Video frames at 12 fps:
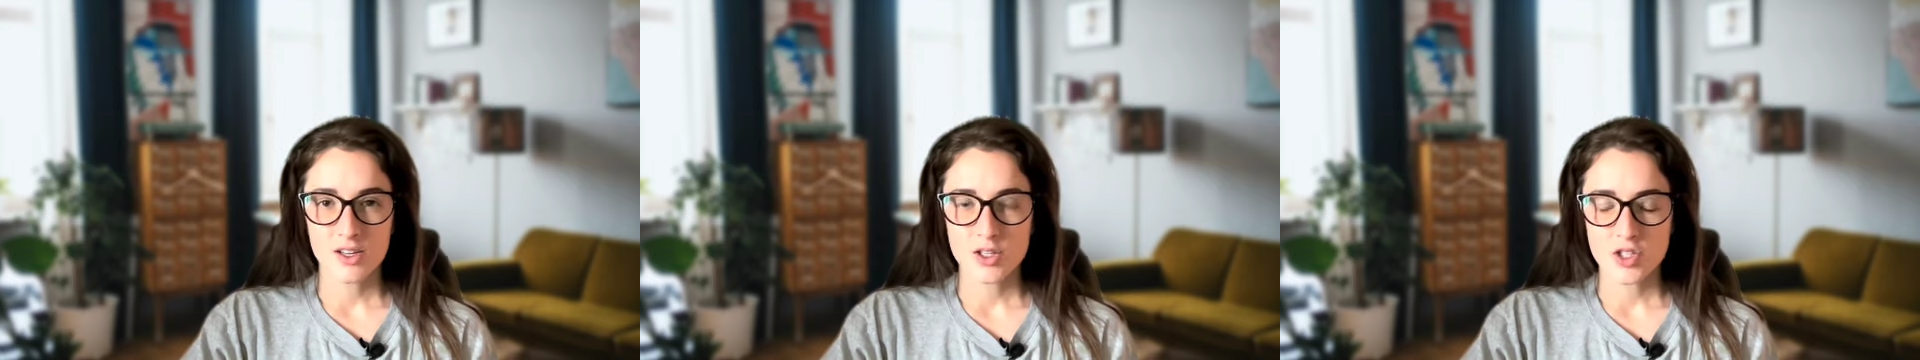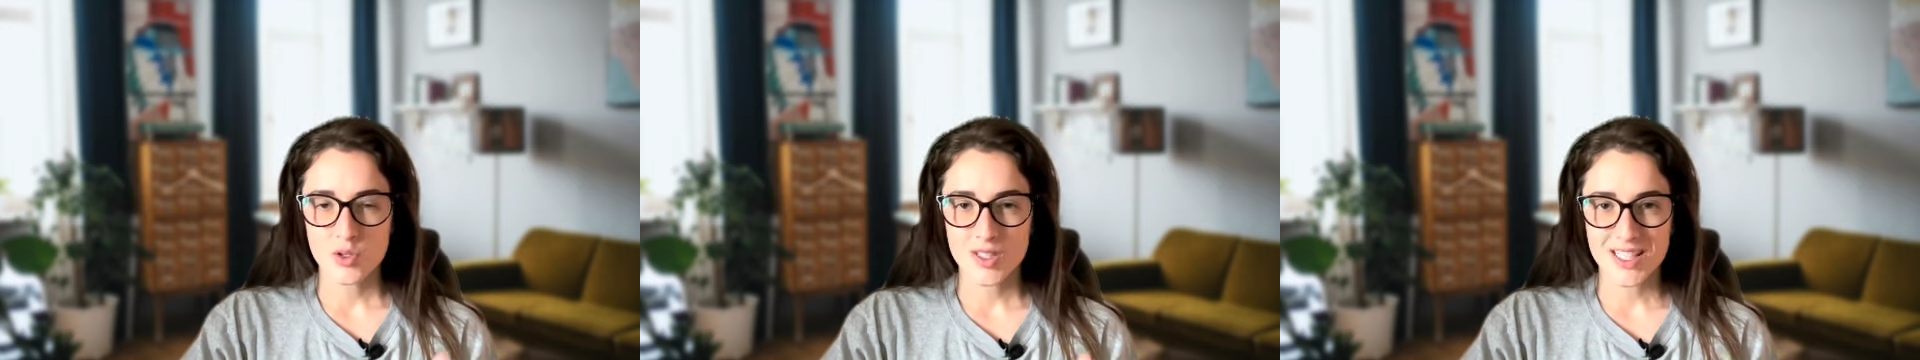
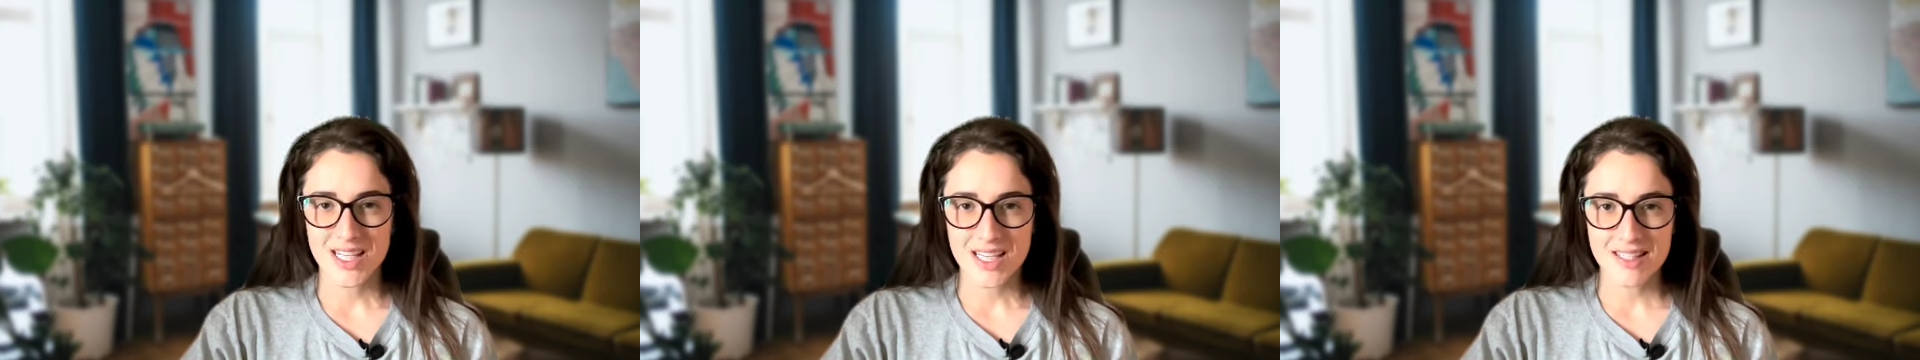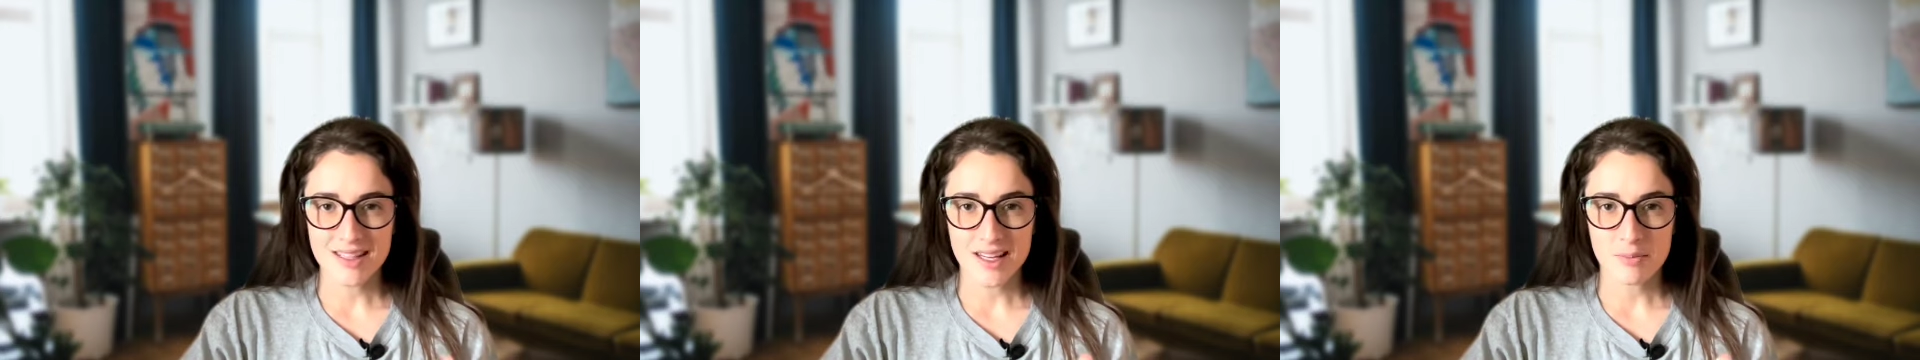So, in
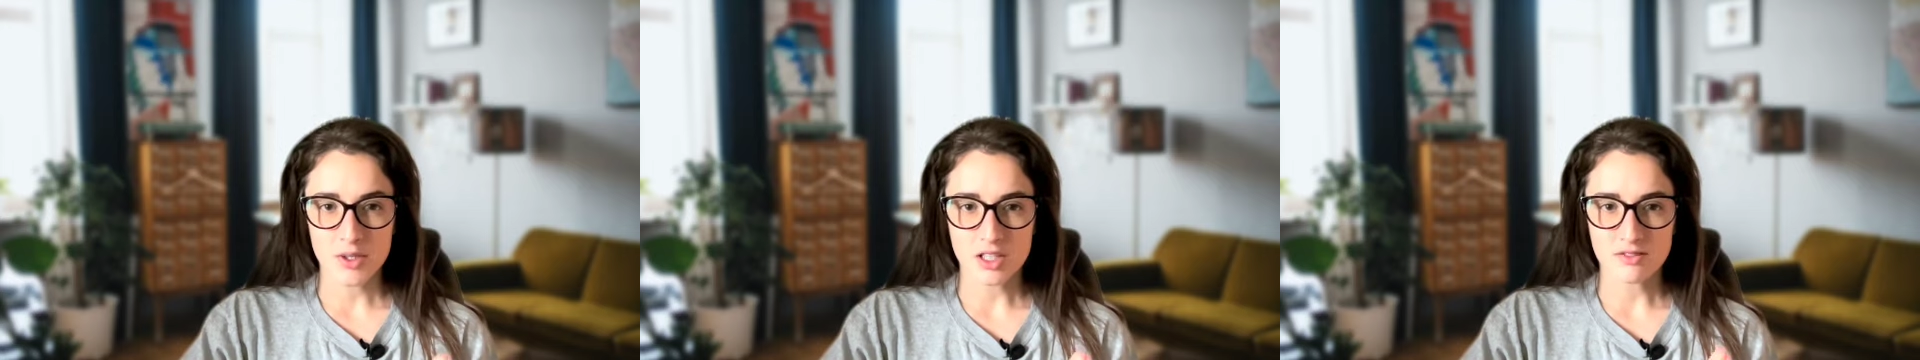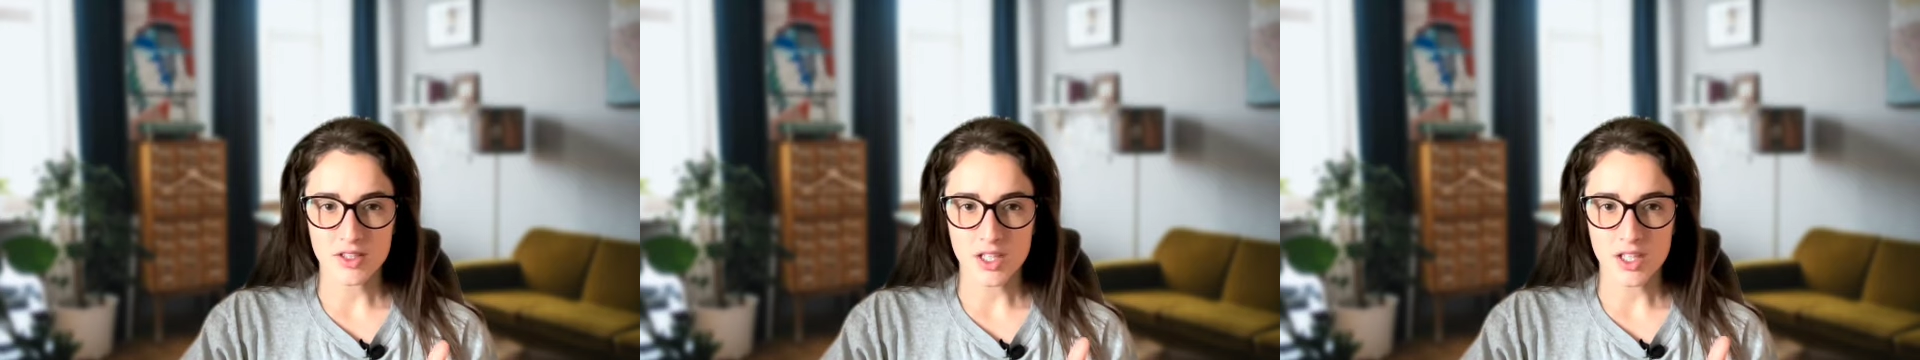today's land
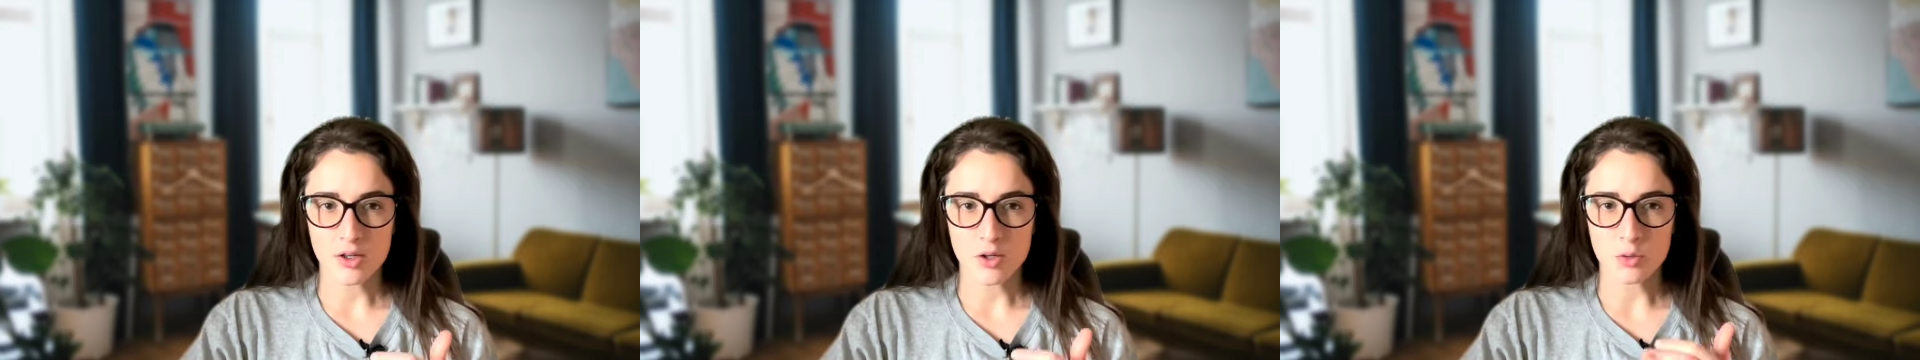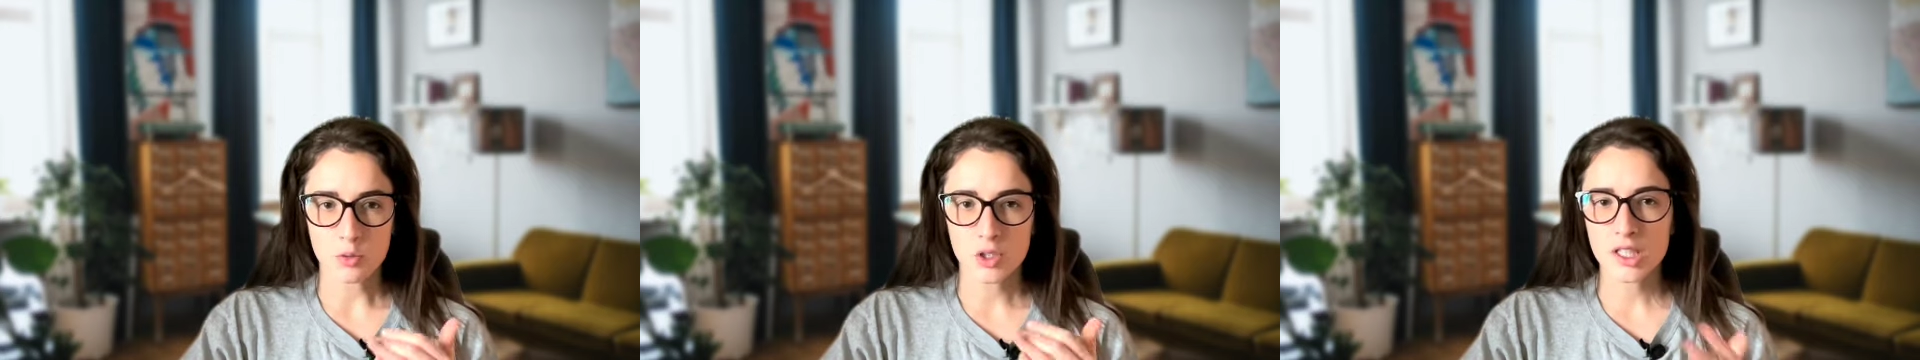blog video,
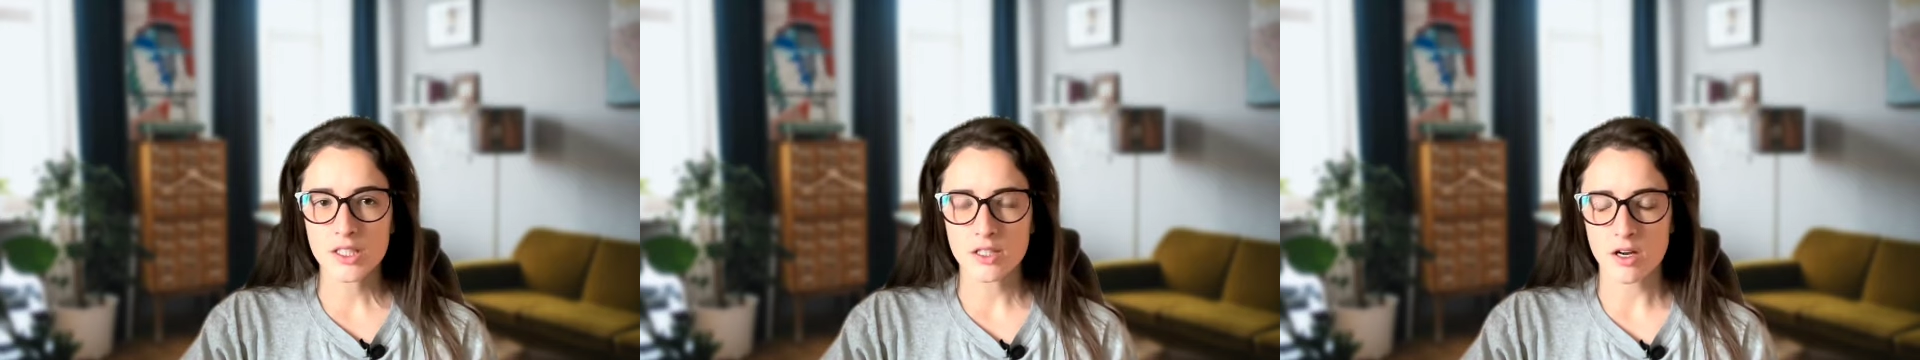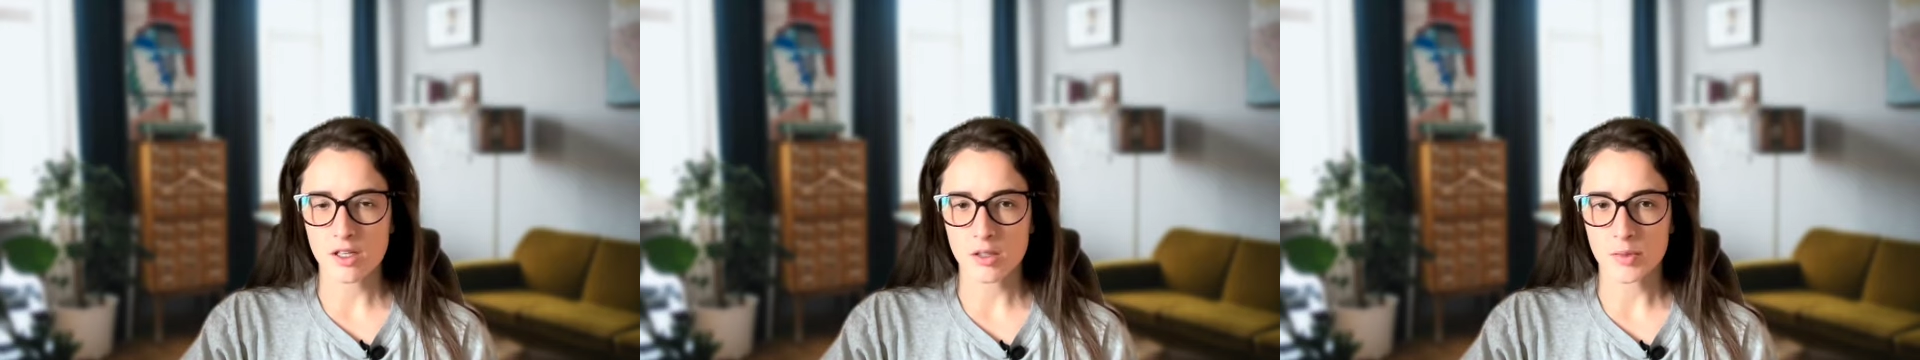we're going to
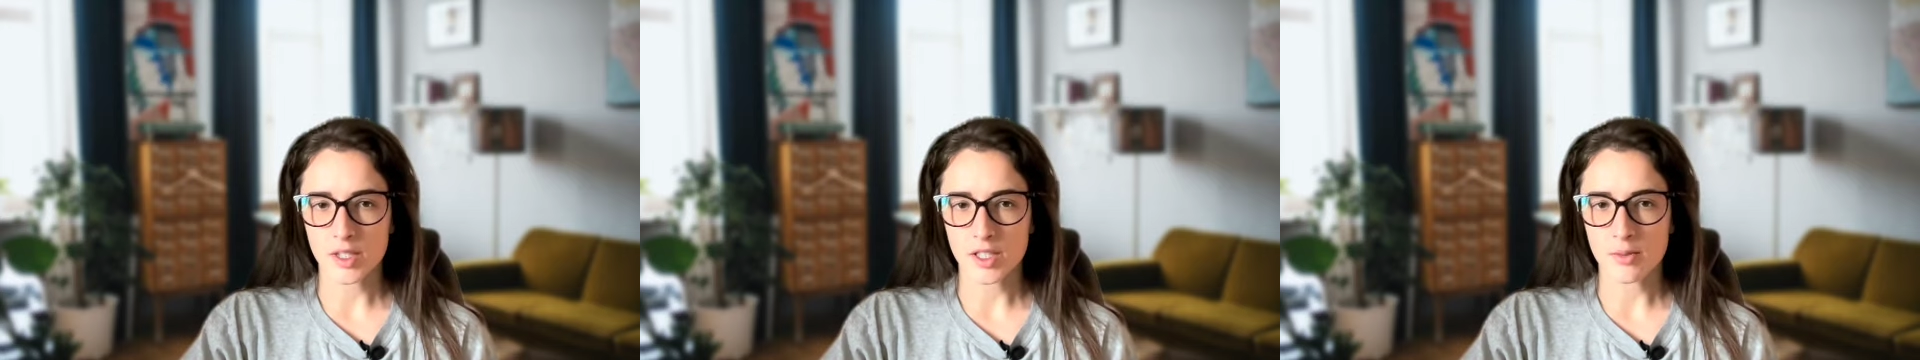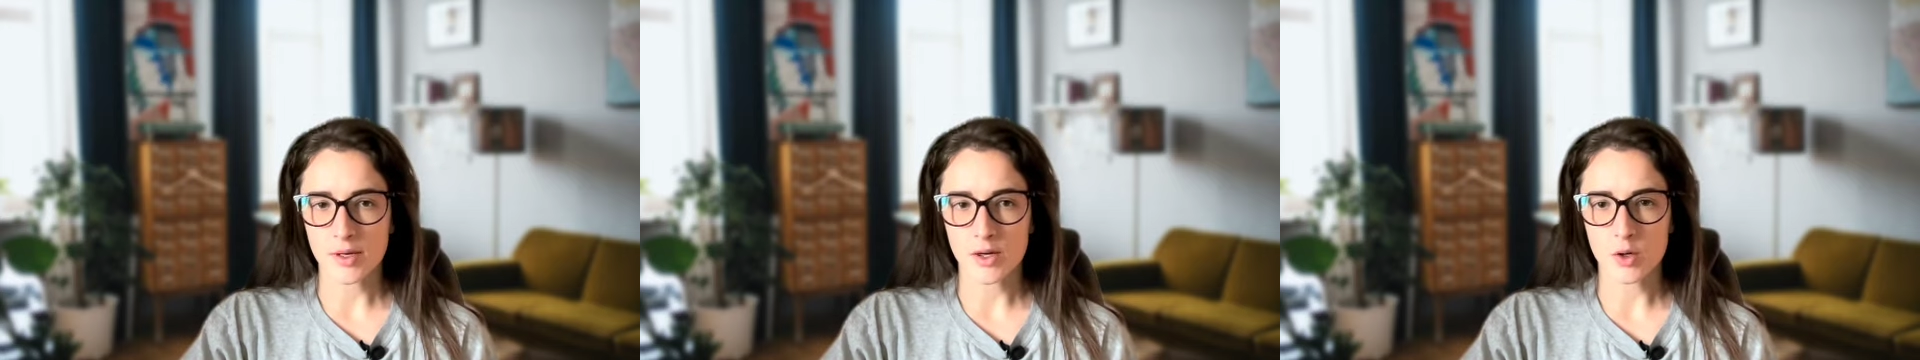talk a bit
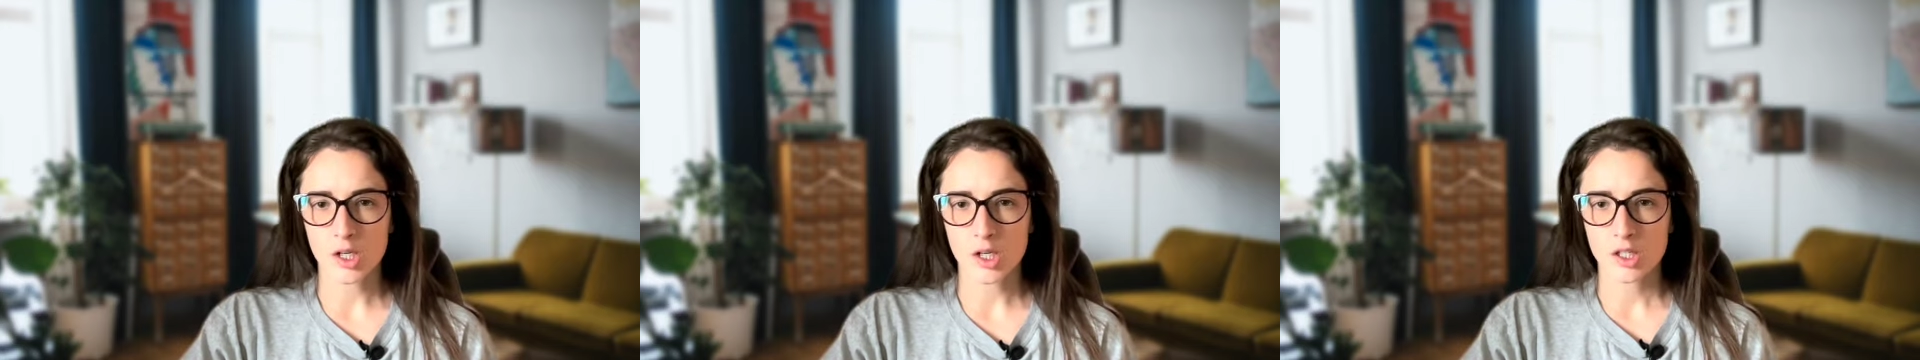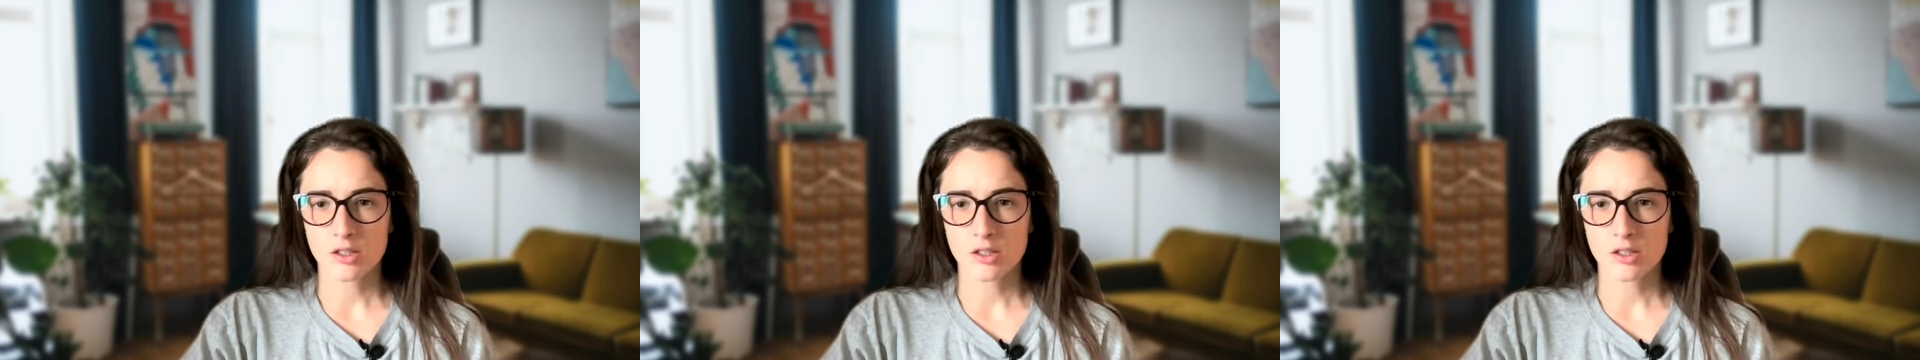about